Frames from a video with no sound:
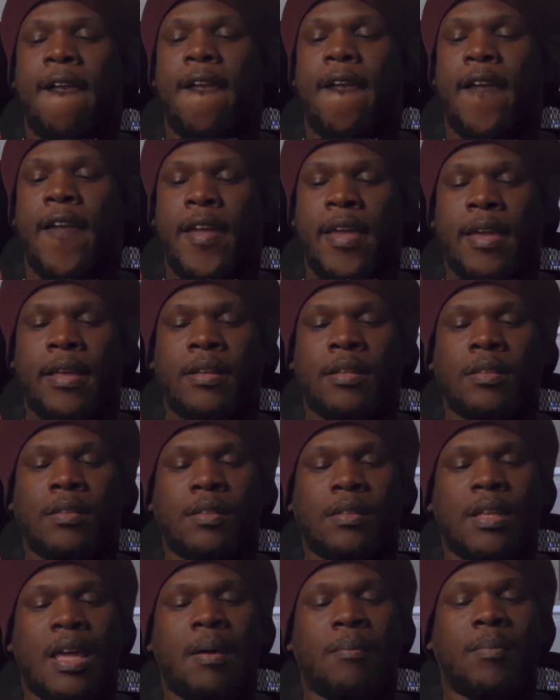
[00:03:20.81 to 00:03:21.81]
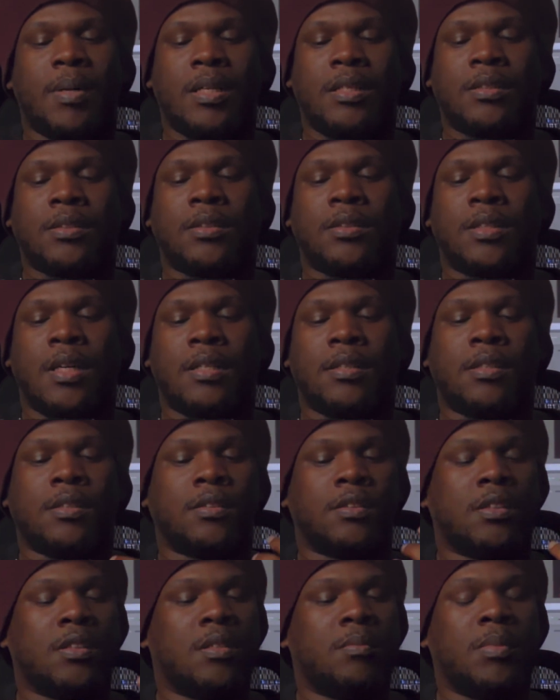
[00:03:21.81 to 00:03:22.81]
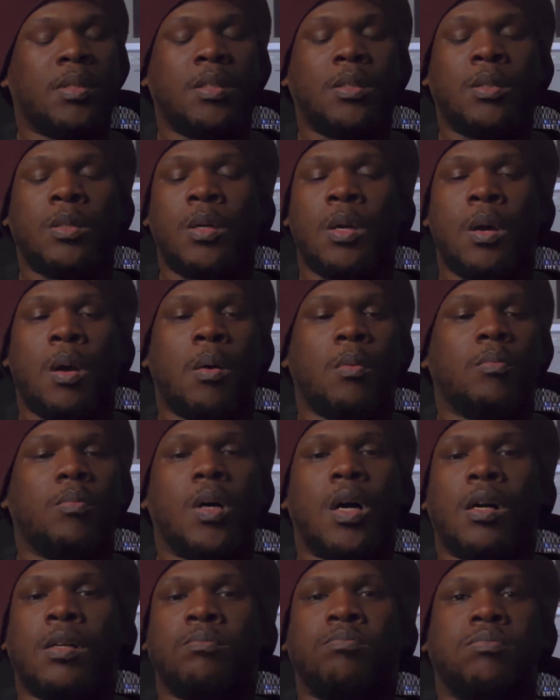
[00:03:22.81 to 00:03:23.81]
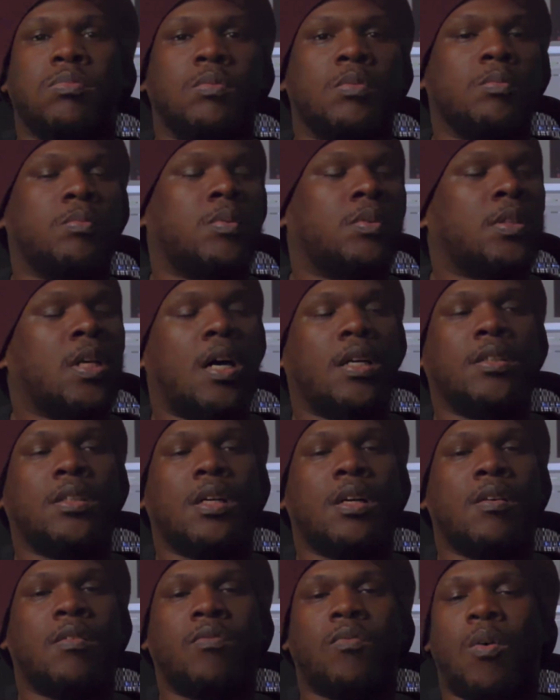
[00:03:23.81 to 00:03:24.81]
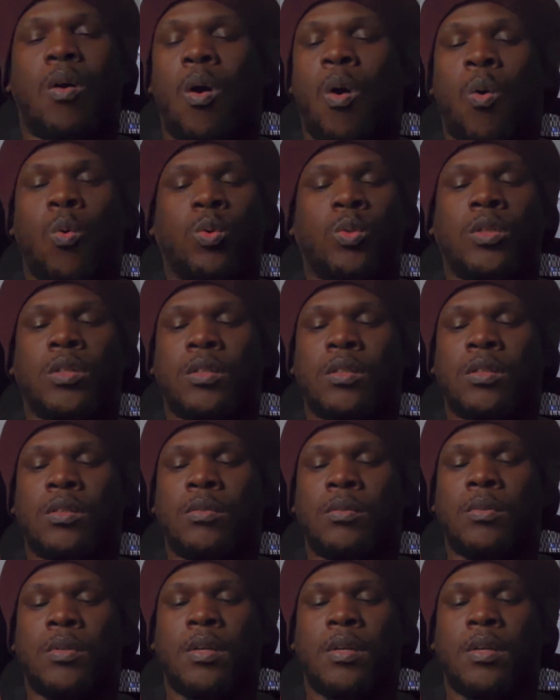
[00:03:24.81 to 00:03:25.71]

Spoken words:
and that means that there's going to be a ton of older